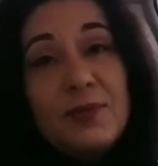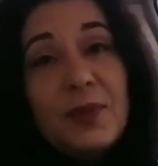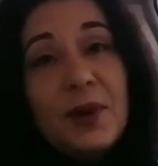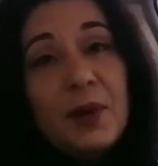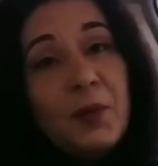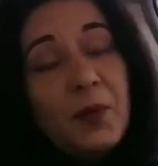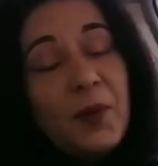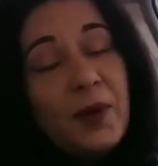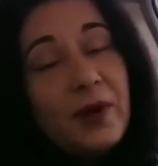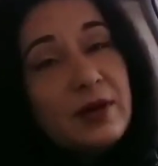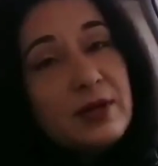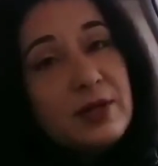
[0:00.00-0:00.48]
My
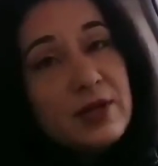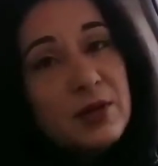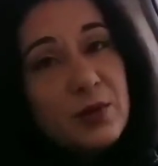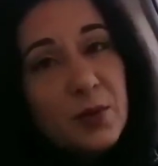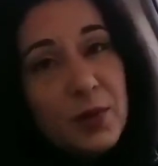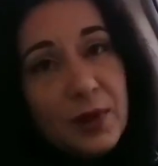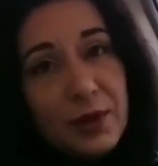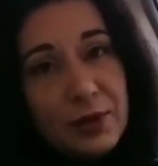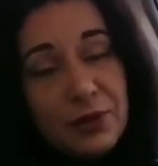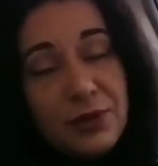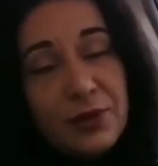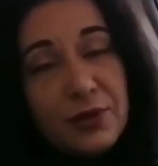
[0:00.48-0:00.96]
prayers are
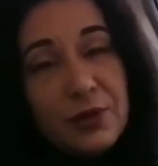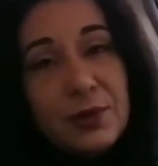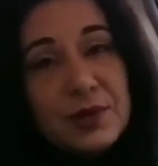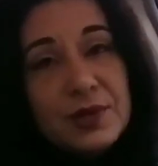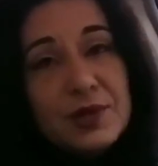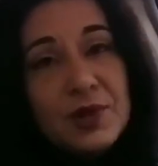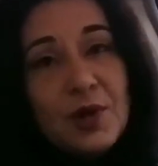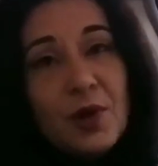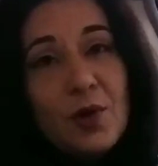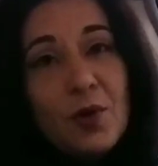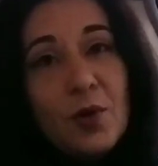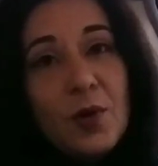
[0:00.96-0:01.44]
with you
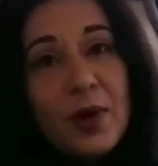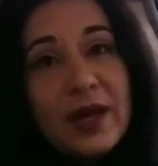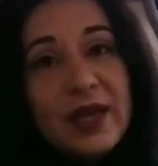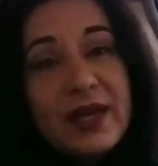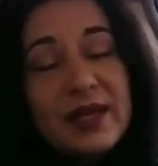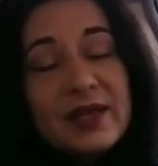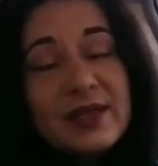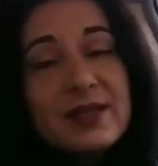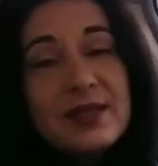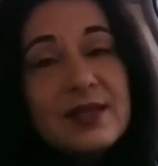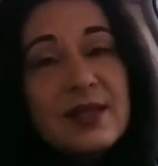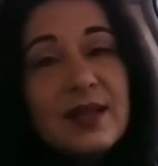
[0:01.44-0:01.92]
as
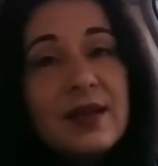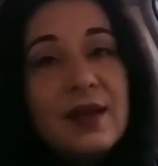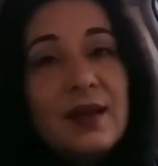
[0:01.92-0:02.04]
always.